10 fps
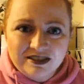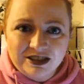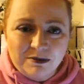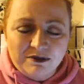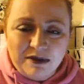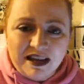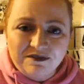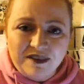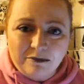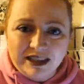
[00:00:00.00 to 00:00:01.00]
some of my
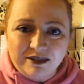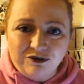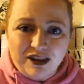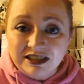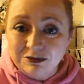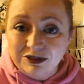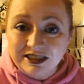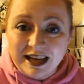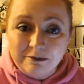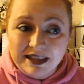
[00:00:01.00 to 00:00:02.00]
family and friends will
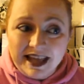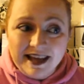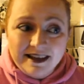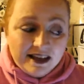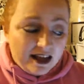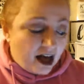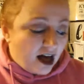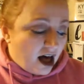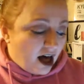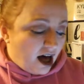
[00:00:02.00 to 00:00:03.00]
get me that
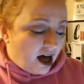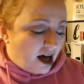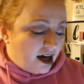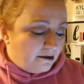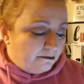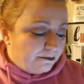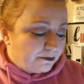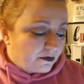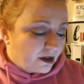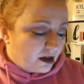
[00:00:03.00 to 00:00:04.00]
um,
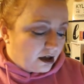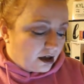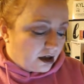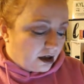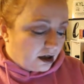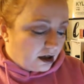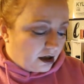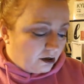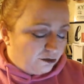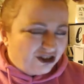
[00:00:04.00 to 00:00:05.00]

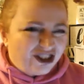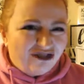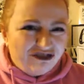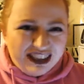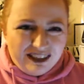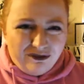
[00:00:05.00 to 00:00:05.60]
well not really